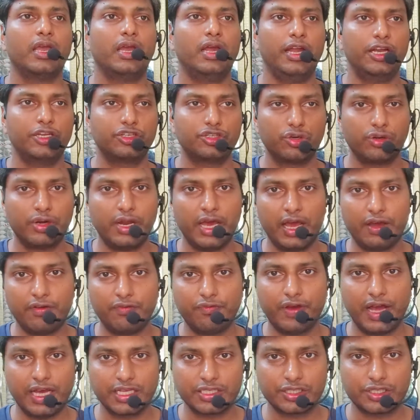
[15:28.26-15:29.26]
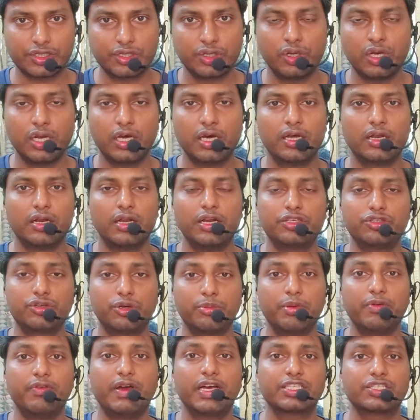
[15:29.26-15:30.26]
It should have it
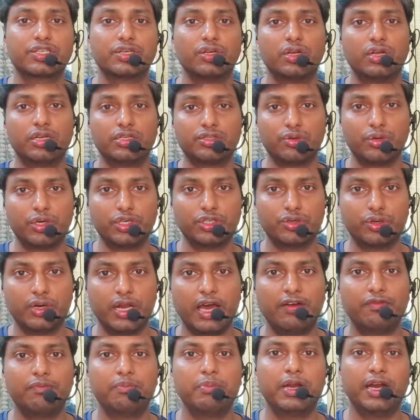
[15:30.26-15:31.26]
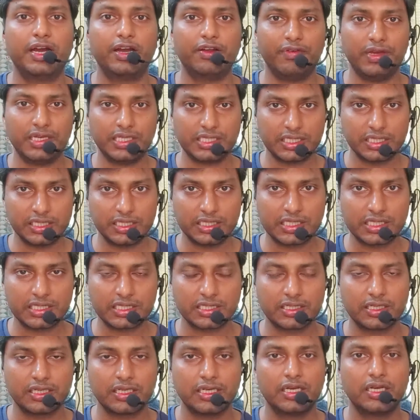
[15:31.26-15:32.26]
should be vascular, so it should have blood
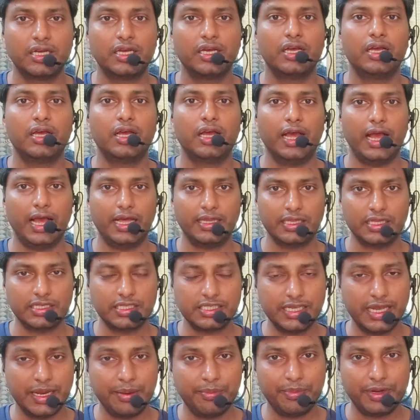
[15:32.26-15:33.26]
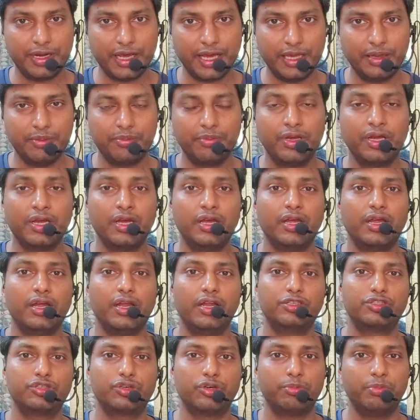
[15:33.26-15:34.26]
vessels. At the same time,
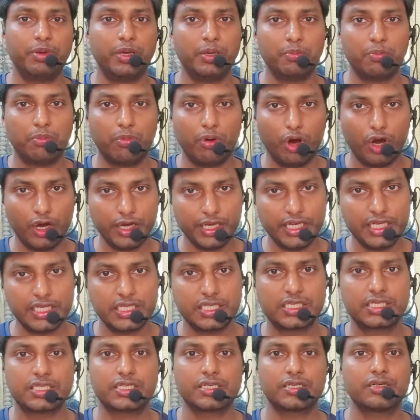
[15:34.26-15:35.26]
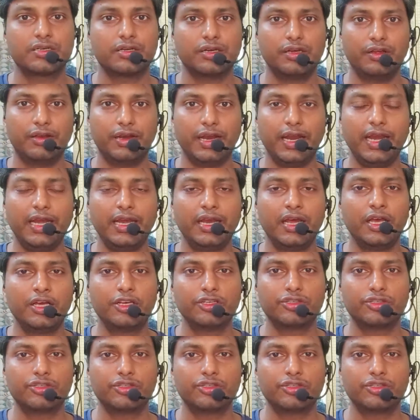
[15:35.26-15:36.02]
it should be moist, right?